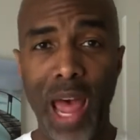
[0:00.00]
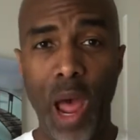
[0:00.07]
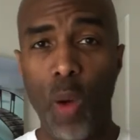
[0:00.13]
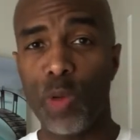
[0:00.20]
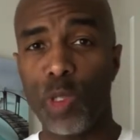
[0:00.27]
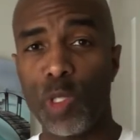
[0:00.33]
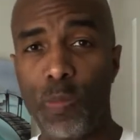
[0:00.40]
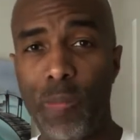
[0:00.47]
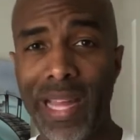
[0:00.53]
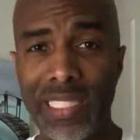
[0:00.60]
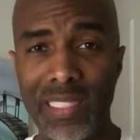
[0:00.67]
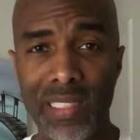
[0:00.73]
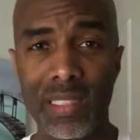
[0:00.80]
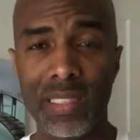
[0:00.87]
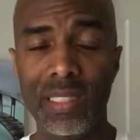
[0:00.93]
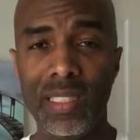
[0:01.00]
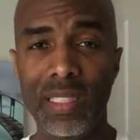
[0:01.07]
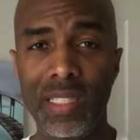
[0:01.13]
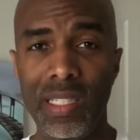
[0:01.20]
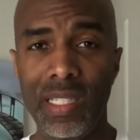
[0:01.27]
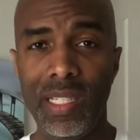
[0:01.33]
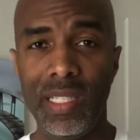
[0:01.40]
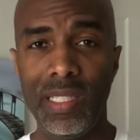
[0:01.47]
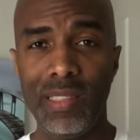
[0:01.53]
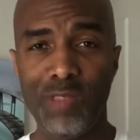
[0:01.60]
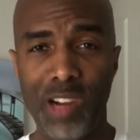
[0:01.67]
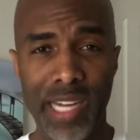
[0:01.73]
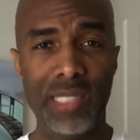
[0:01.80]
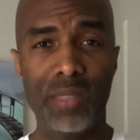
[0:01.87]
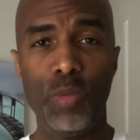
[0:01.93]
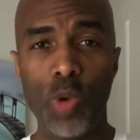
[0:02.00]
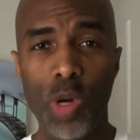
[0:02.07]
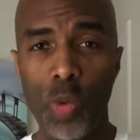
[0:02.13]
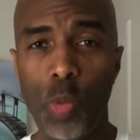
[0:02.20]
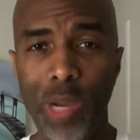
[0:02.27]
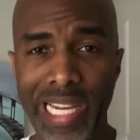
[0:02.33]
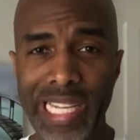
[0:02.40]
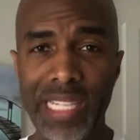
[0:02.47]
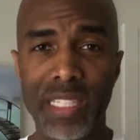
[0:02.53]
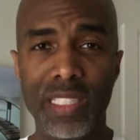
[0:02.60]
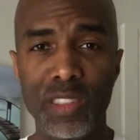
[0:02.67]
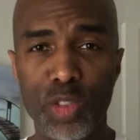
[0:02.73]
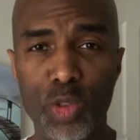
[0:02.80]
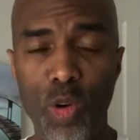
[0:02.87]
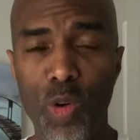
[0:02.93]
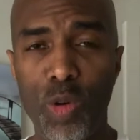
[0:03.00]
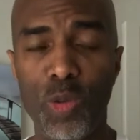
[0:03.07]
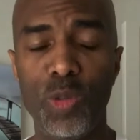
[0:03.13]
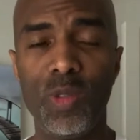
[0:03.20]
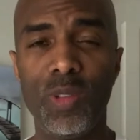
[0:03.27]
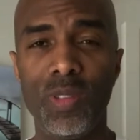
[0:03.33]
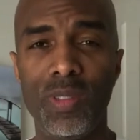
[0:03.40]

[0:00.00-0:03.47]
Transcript: our space, right? What we can control.